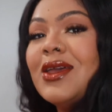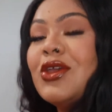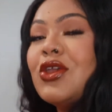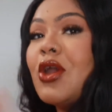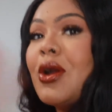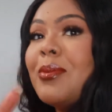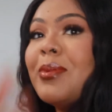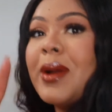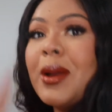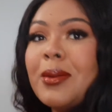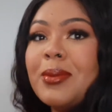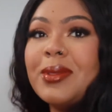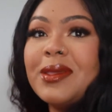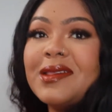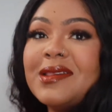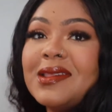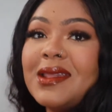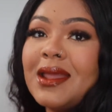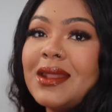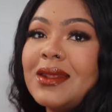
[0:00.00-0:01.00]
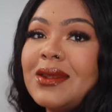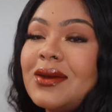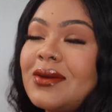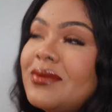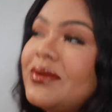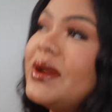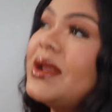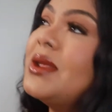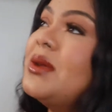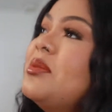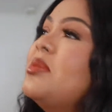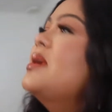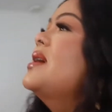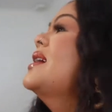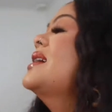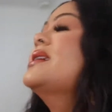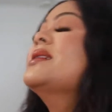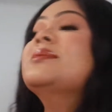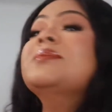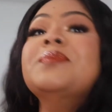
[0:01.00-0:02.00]
Y'all probably seen it already,
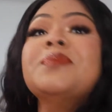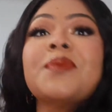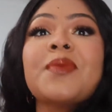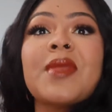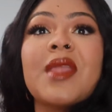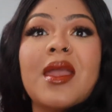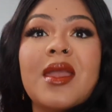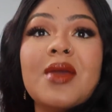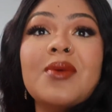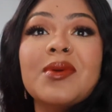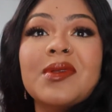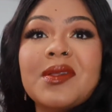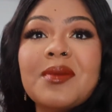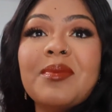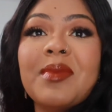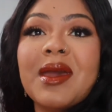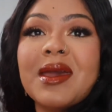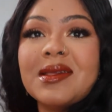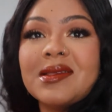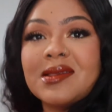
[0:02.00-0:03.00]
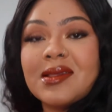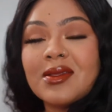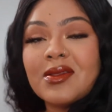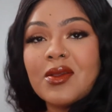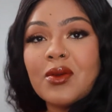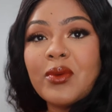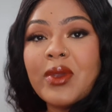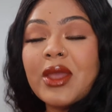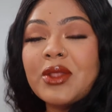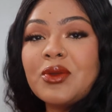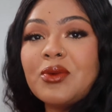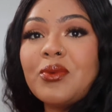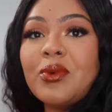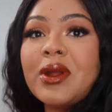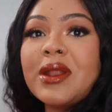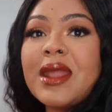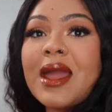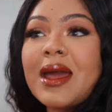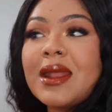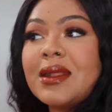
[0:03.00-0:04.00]
but it was a mess. So we had to
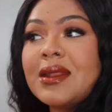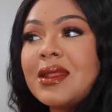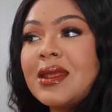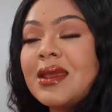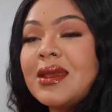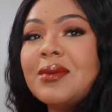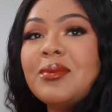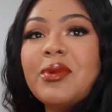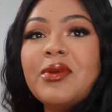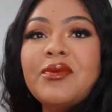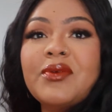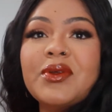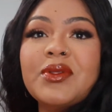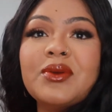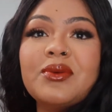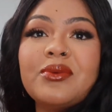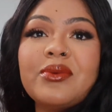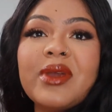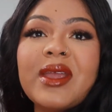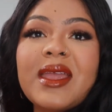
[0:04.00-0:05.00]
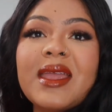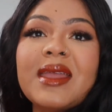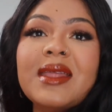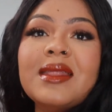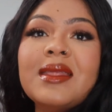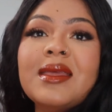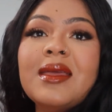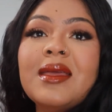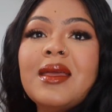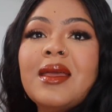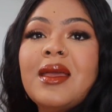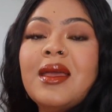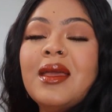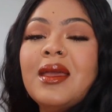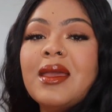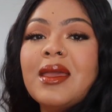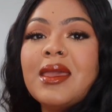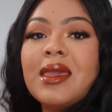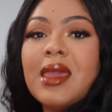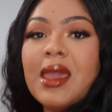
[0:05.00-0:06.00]
run out of there before the rain
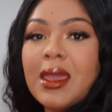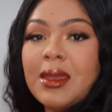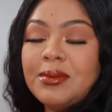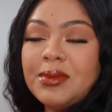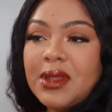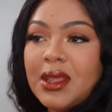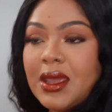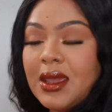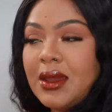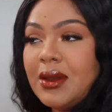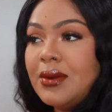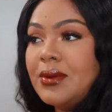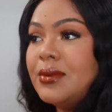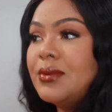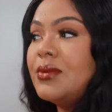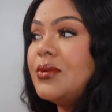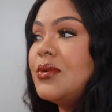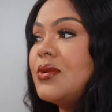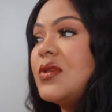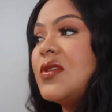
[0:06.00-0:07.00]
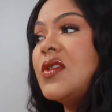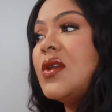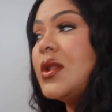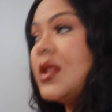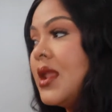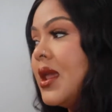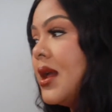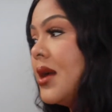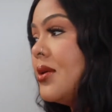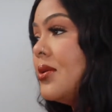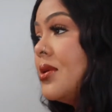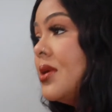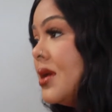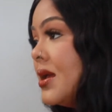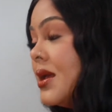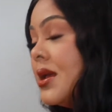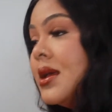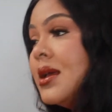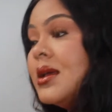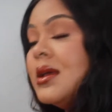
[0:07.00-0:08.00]
came down. So now
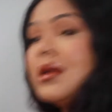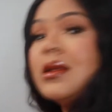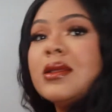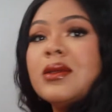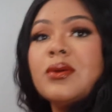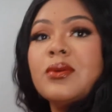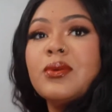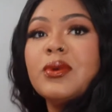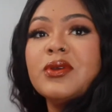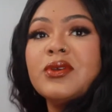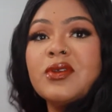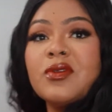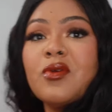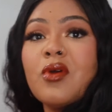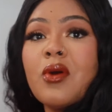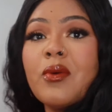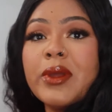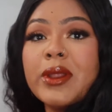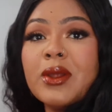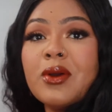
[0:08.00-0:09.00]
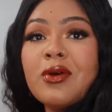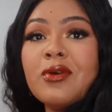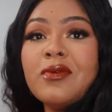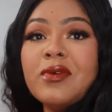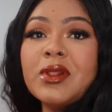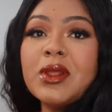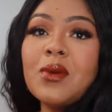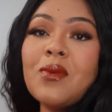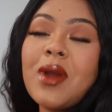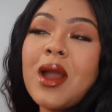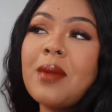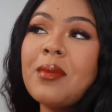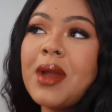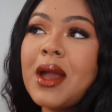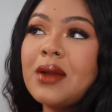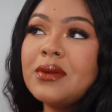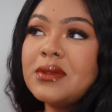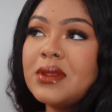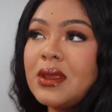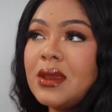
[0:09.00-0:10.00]
we're just going, and hopefully when I'm
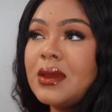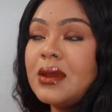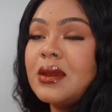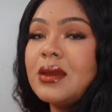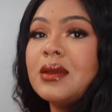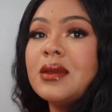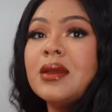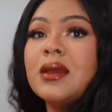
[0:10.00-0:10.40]
out there,